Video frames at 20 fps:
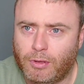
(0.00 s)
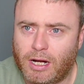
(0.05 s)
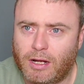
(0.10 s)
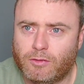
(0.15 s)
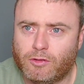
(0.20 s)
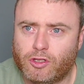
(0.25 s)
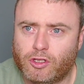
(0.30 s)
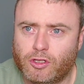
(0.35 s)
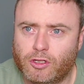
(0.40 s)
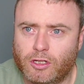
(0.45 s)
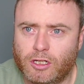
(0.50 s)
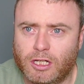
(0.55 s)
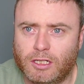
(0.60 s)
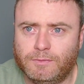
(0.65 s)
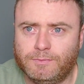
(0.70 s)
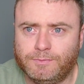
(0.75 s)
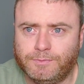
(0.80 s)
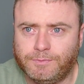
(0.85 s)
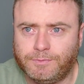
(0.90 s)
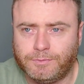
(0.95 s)
Brown
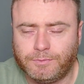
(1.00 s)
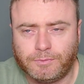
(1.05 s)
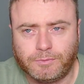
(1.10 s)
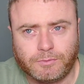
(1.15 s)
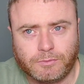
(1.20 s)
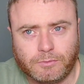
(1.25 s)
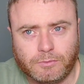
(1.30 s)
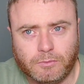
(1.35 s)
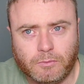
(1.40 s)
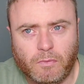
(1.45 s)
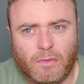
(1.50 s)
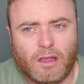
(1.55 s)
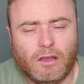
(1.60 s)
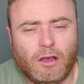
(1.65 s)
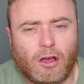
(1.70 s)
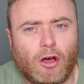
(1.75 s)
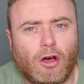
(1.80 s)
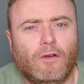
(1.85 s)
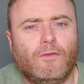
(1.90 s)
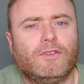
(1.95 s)
sugar.
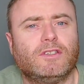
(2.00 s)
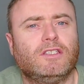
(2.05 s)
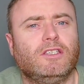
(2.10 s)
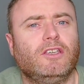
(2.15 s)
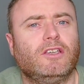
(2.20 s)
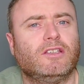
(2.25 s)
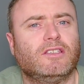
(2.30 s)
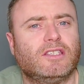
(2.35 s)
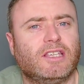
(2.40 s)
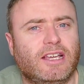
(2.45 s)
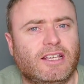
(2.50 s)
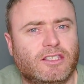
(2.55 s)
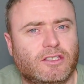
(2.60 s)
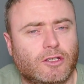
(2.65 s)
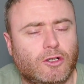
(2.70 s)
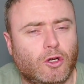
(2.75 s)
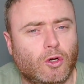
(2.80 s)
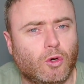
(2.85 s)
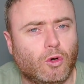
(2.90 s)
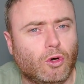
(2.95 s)
Obviously you can
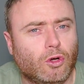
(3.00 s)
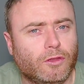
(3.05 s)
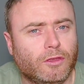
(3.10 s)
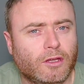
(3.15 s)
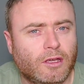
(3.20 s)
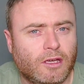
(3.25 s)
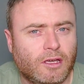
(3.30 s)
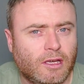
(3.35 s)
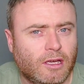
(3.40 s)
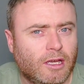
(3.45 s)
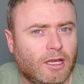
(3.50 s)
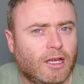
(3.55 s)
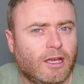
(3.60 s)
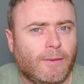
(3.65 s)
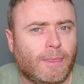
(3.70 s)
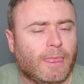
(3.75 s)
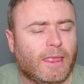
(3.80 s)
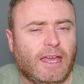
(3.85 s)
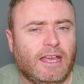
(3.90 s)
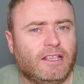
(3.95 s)
taste the corn.
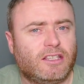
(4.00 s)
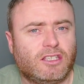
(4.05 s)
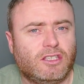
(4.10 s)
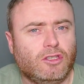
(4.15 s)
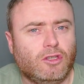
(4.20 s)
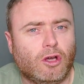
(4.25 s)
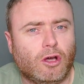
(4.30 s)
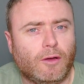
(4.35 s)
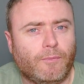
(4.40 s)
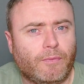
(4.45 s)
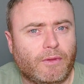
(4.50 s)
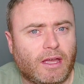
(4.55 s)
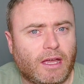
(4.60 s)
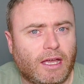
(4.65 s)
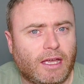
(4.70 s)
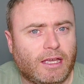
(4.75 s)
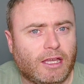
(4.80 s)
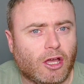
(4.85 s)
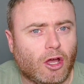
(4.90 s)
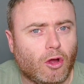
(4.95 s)
It's not
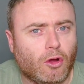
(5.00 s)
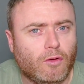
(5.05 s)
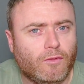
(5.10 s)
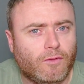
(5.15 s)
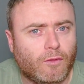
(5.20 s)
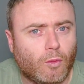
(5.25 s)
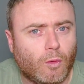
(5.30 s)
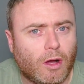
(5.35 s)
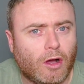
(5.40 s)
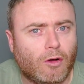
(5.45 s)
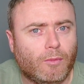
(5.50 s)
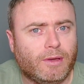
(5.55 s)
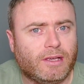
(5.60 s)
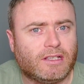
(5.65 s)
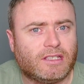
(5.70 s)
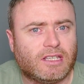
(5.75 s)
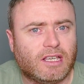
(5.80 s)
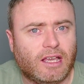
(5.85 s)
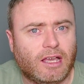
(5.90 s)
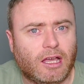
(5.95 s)
a
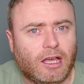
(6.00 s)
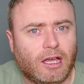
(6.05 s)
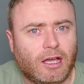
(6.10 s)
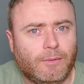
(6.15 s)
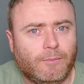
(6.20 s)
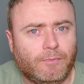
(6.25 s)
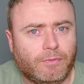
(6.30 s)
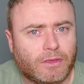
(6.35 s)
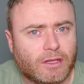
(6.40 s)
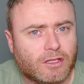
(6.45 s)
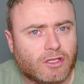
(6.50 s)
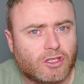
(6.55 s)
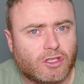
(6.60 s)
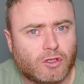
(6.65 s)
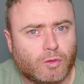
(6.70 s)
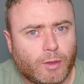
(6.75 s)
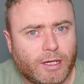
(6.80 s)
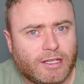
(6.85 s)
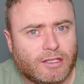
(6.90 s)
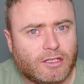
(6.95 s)
overwhelming
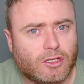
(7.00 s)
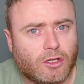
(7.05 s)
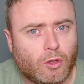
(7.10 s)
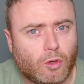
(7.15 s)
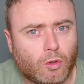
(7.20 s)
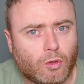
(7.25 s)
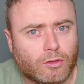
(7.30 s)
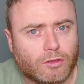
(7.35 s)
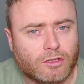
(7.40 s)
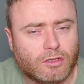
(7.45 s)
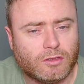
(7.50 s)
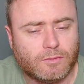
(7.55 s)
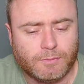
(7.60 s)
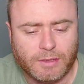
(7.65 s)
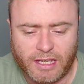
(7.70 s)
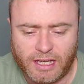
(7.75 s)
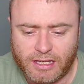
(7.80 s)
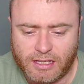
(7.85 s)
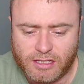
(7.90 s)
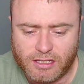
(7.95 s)
sweet corn
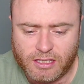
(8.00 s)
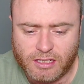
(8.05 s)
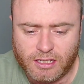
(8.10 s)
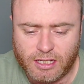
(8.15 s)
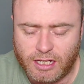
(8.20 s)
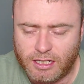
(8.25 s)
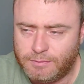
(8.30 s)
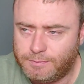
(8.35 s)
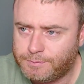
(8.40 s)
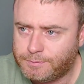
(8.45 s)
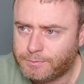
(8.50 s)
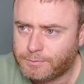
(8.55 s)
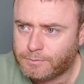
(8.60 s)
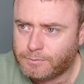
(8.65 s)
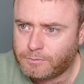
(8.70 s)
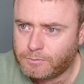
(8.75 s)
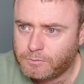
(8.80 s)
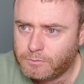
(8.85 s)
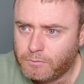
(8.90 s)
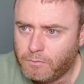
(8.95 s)
taste in there.
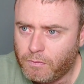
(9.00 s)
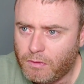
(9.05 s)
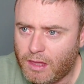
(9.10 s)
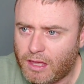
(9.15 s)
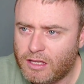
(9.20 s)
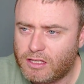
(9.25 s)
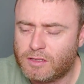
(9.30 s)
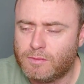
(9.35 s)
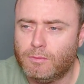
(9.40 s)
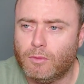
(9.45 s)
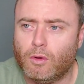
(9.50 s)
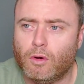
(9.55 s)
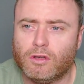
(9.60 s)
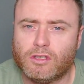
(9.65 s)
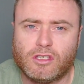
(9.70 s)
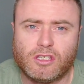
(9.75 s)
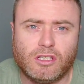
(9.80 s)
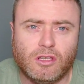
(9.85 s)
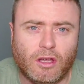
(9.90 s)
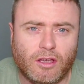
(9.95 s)
It's
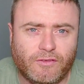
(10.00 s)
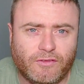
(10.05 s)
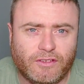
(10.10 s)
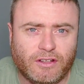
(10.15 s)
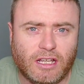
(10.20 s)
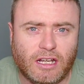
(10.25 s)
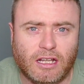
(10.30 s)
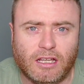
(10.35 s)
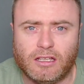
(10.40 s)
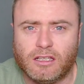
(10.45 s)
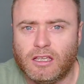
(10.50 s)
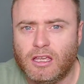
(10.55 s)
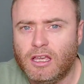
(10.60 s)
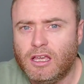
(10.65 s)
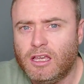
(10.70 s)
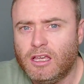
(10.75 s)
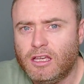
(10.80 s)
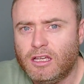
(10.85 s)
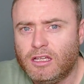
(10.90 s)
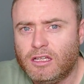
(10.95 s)
more slight vanilla,
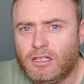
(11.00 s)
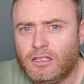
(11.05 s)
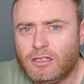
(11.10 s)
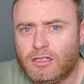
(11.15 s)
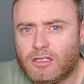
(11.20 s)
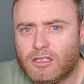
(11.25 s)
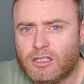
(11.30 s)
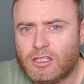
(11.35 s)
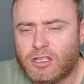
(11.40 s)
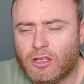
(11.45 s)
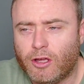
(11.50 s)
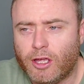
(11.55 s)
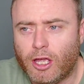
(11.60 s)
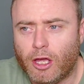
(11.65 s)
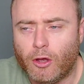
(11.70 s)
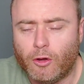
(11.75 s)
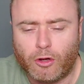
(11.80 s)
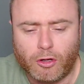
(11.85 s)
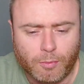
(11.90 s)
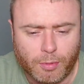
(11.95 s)

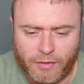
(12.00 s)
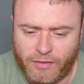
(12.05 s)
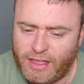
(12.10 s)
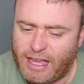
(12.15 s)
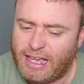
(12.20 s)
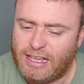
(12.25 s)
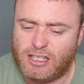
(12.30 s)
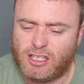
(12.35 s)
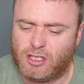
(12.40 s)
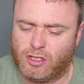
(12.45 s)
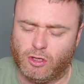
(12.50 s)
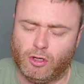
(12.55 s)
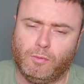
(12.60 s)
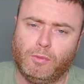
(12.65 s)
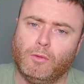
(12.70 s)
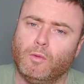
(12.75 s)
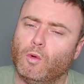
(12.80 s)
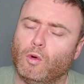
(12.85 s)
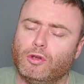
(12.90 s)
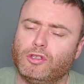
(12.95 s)
slight oak, but that is
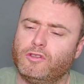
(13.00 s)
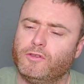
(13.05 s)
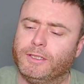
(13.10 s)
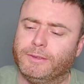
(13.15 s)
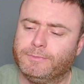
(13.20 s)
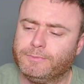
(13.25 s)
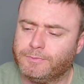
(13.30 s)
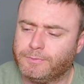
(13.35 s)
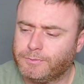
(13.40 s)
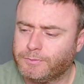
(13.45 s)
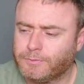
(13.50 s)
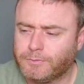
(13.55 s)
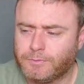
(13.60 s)
super watery.